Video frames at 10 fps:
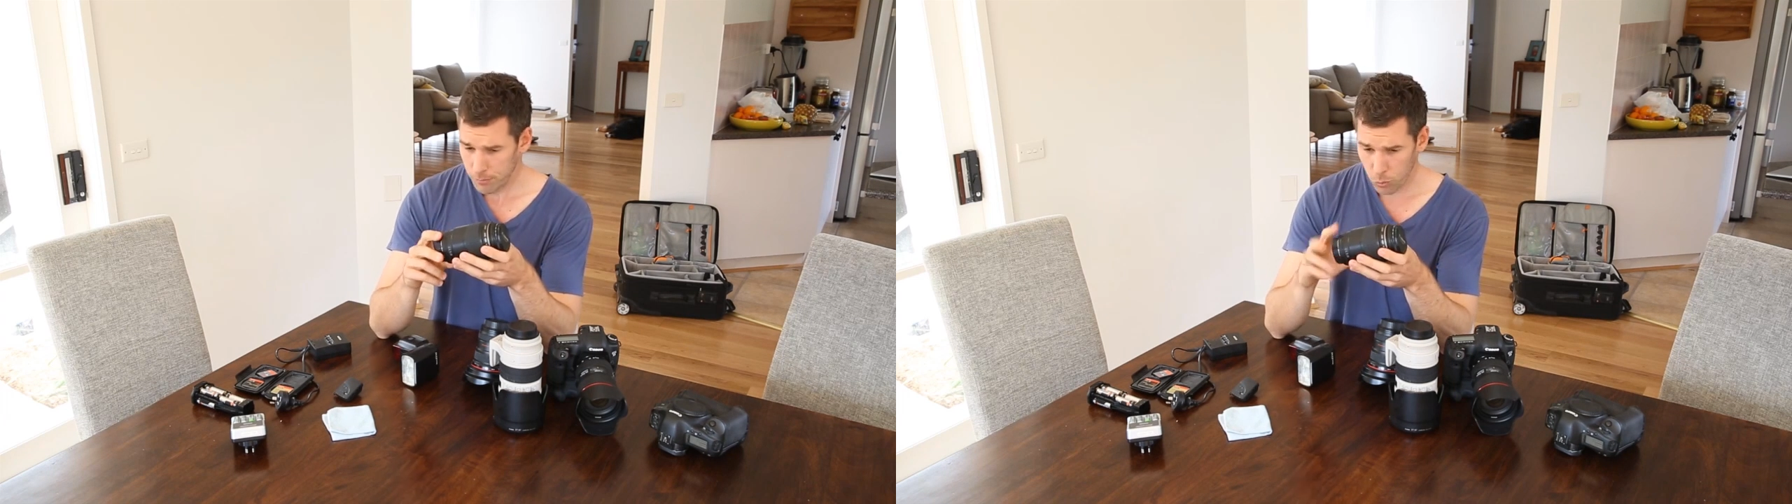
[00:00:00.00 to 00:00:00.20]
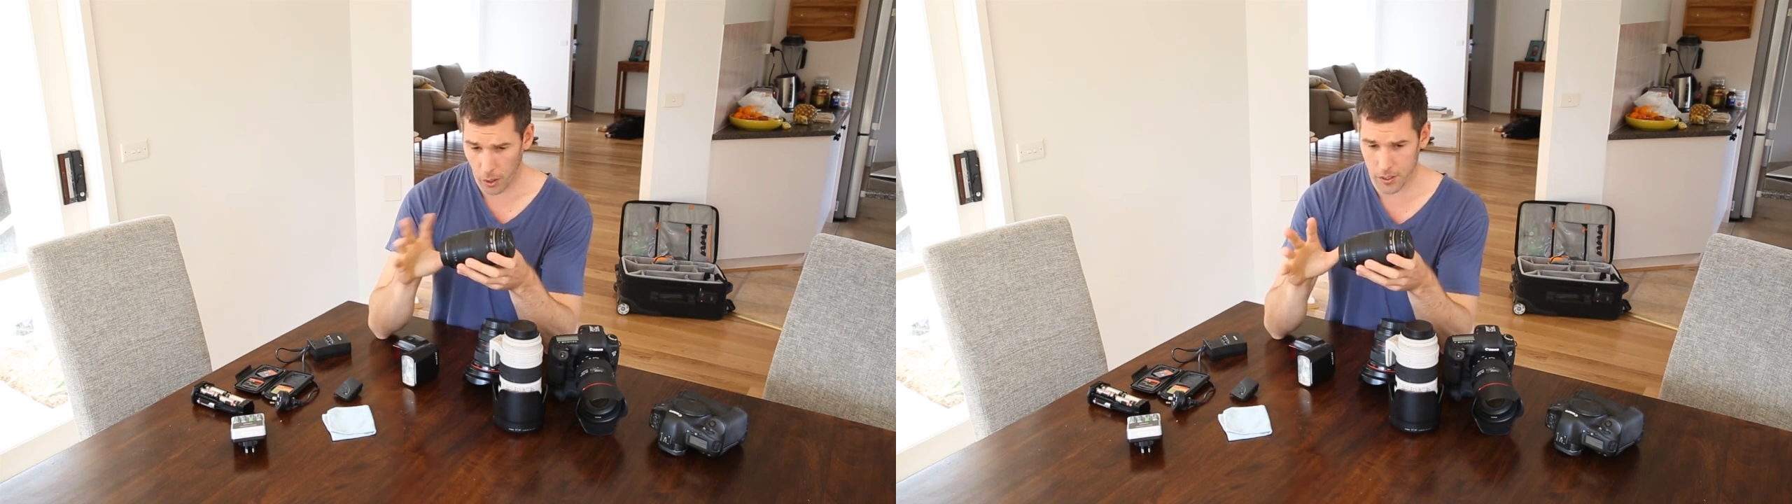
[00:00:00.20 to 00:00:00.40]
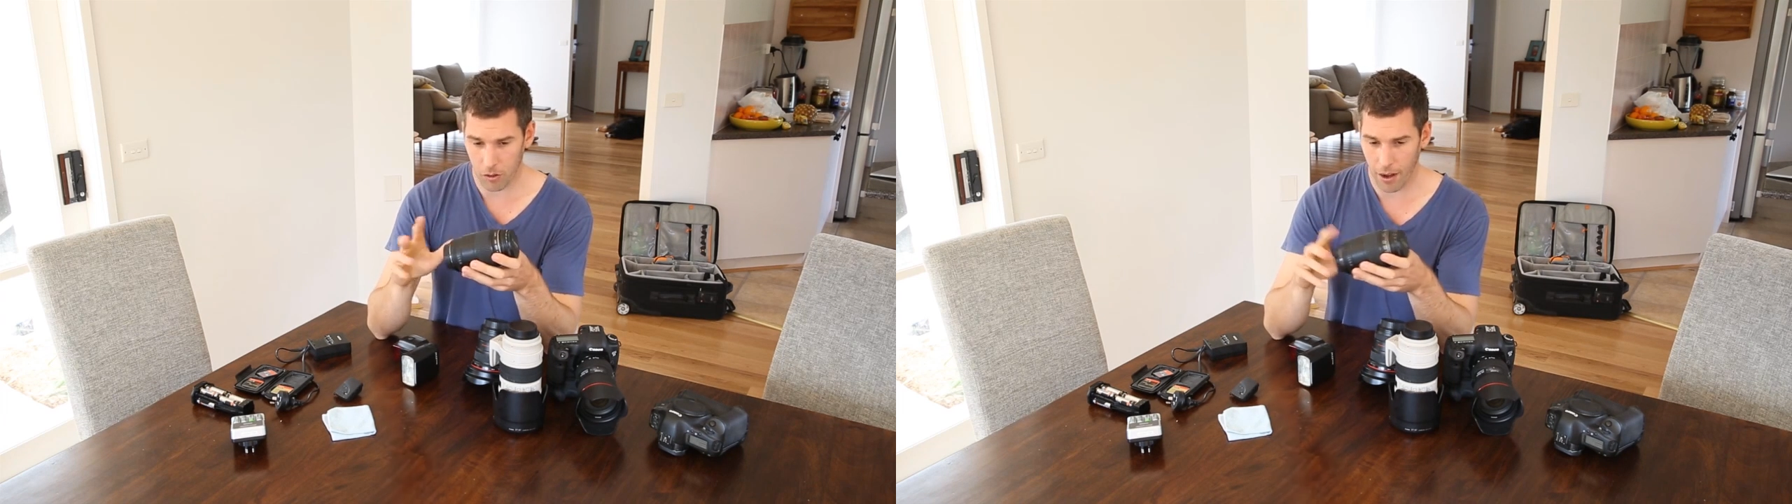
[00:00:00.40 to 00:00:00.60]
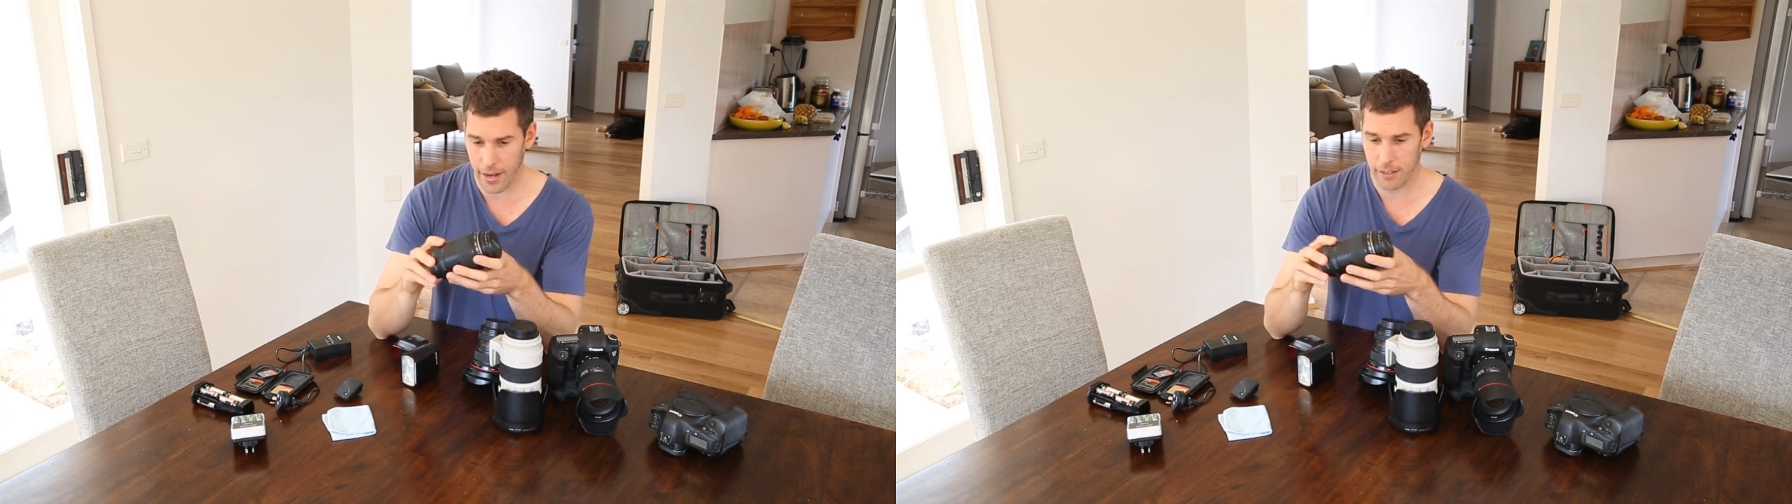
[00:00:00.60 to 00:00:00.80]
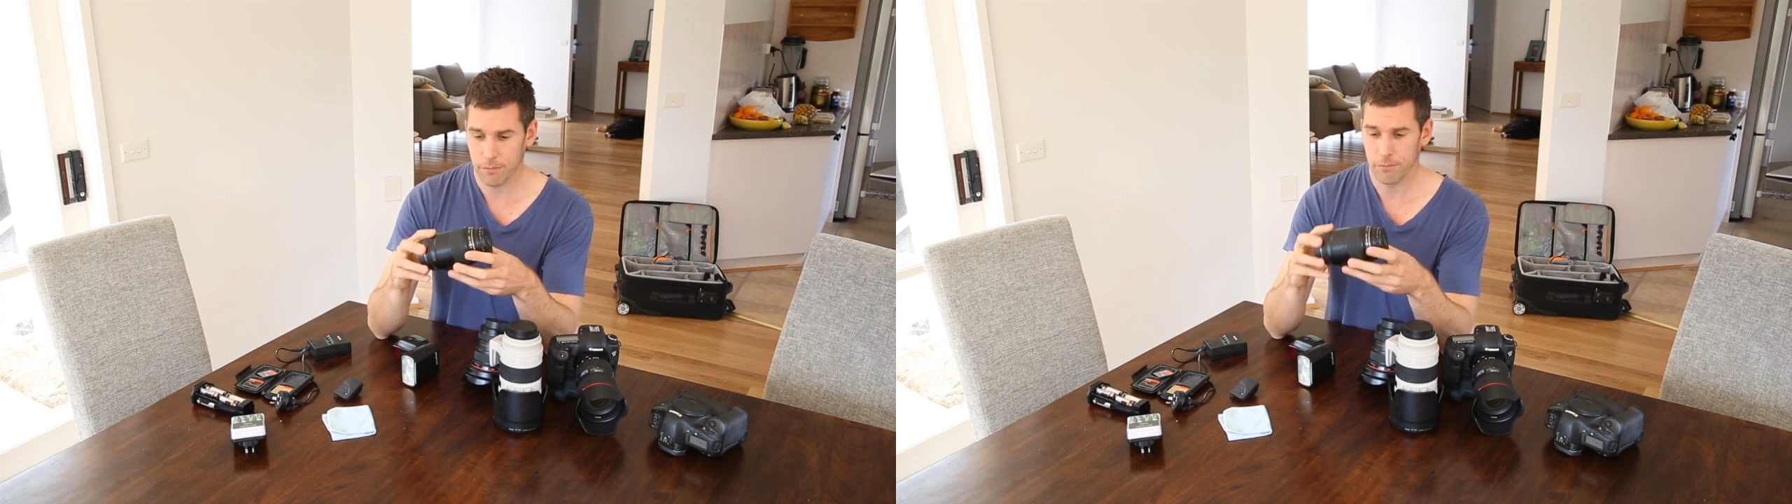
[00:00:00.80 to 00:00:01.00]
works
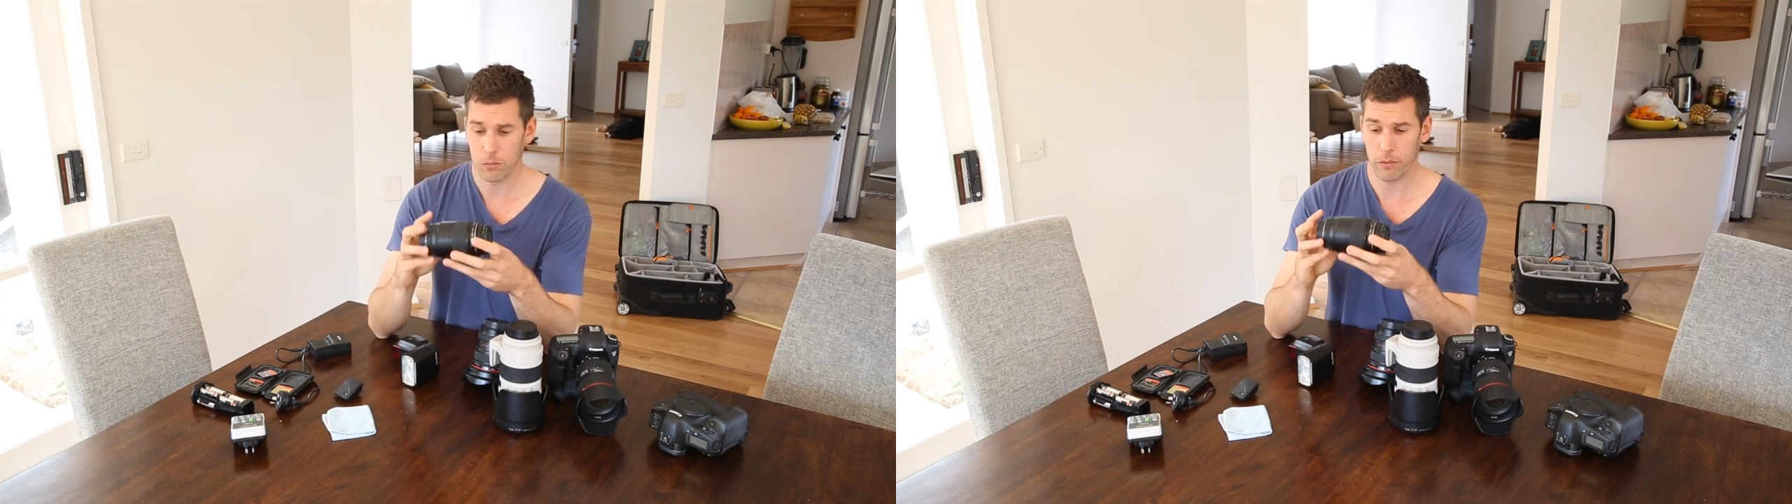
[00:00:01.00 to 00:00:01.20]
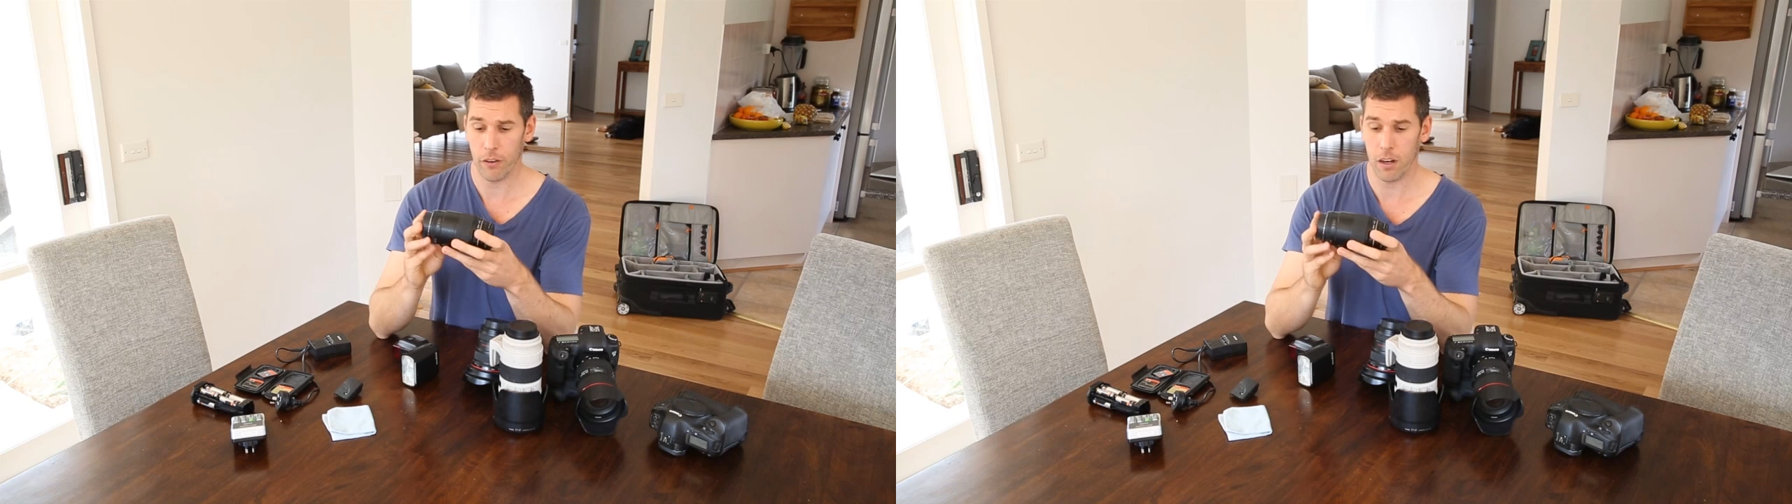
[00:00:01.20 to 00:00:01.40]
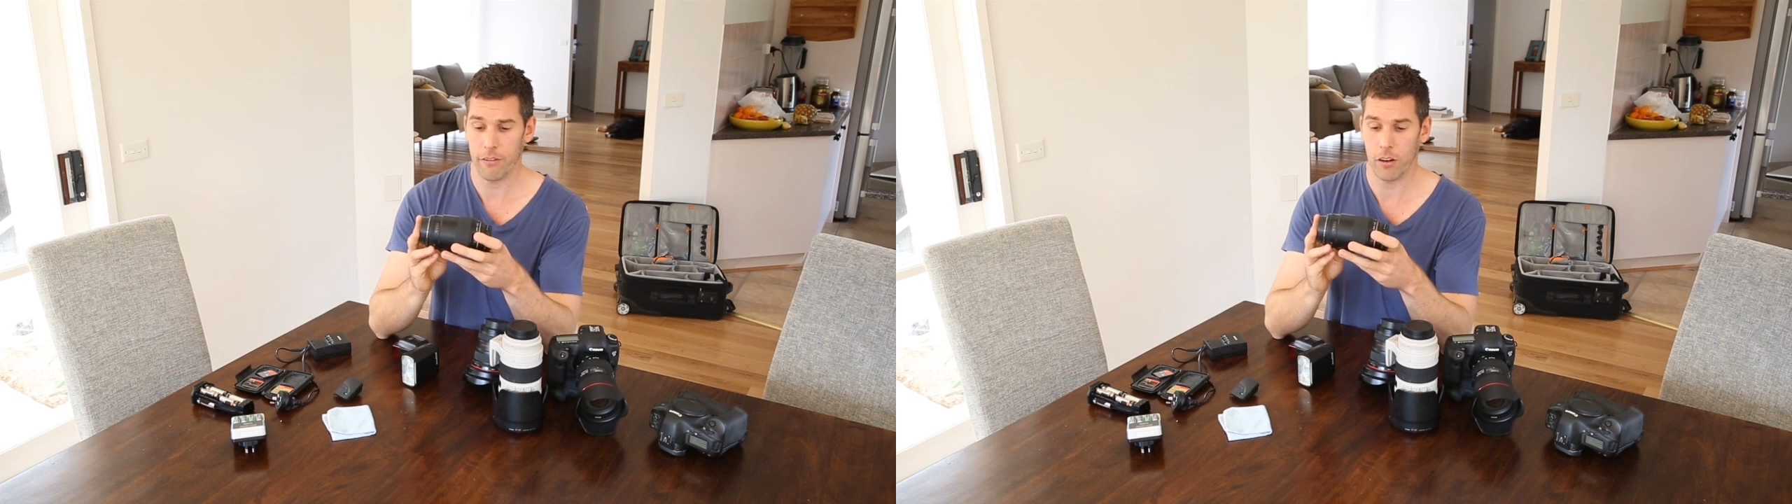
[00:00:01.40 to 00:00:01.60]
great, very,